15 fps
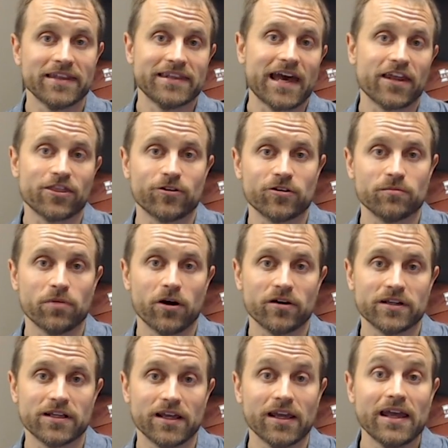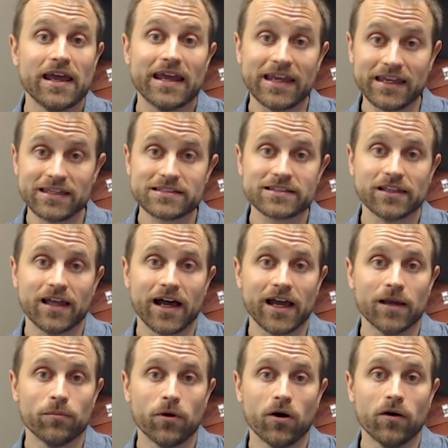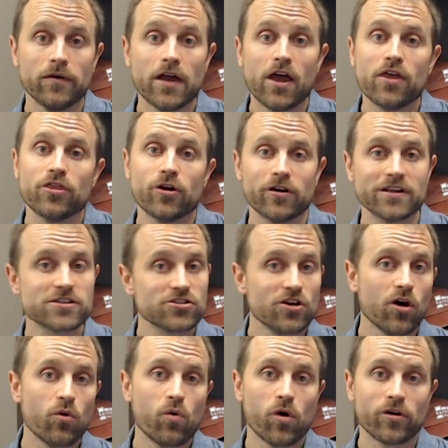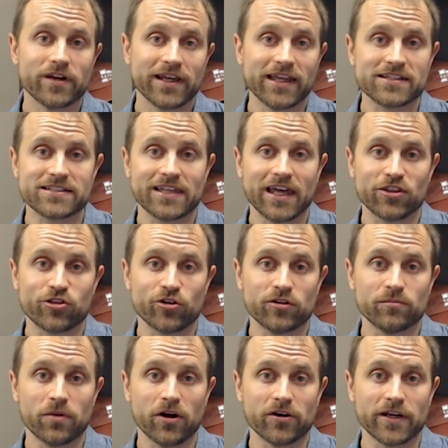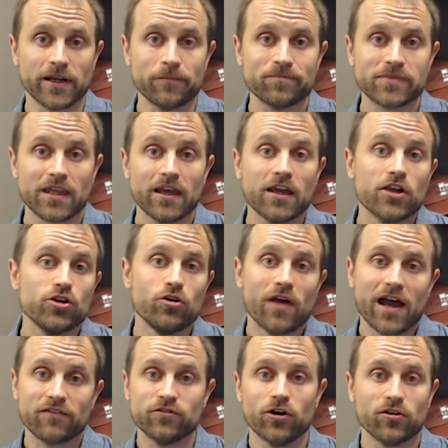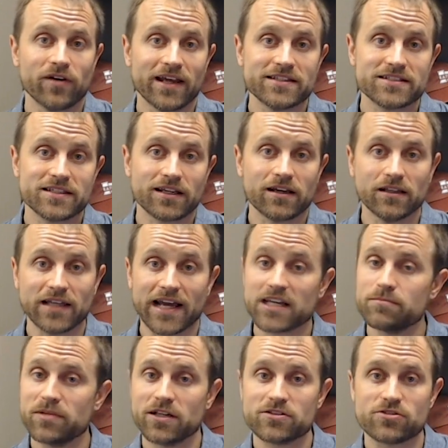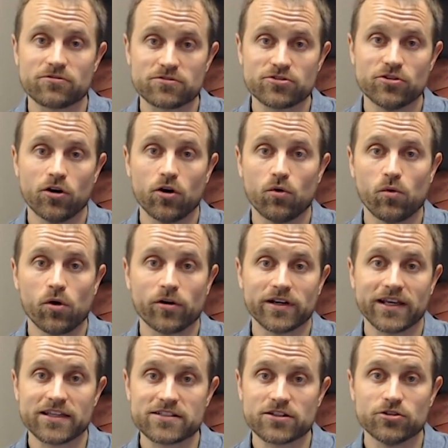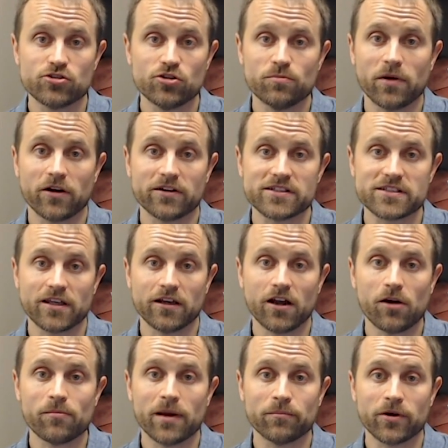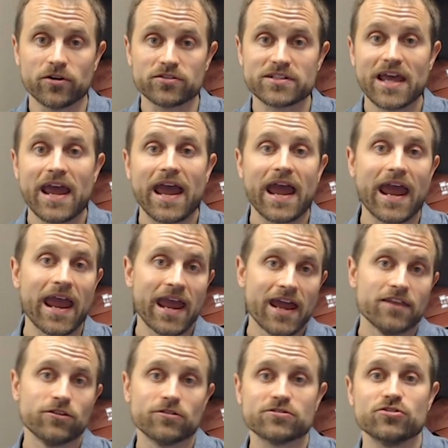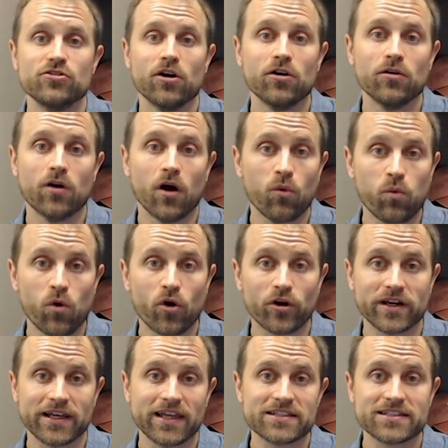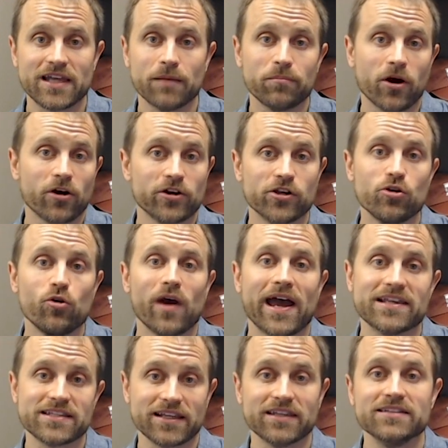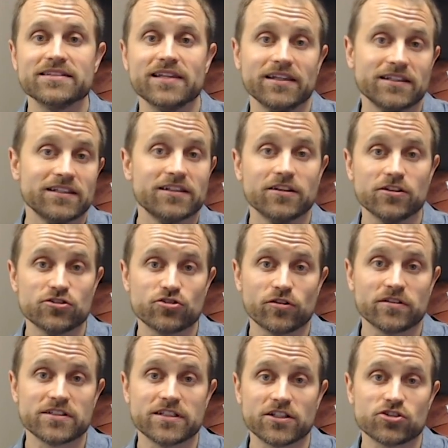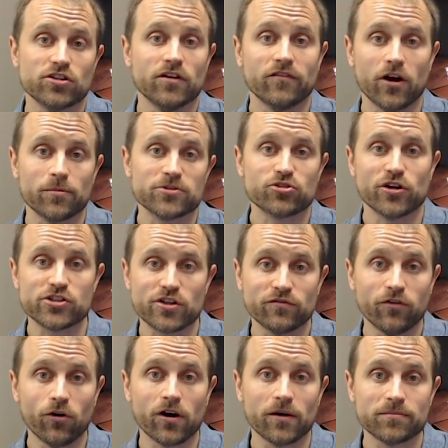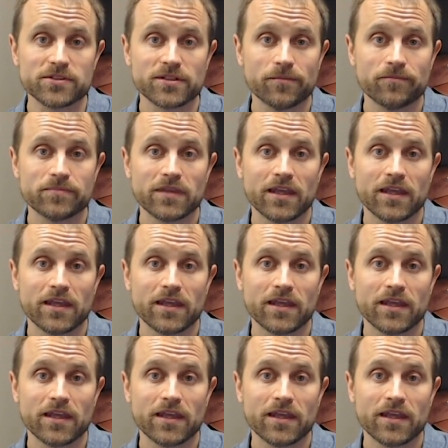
and that third party is liable, there is no award against that third party. You have no rights to collect because there's no award against the 2 parties that are members, and there's no award against that party who hasn't consented to the jurisdiction of arbitration forums.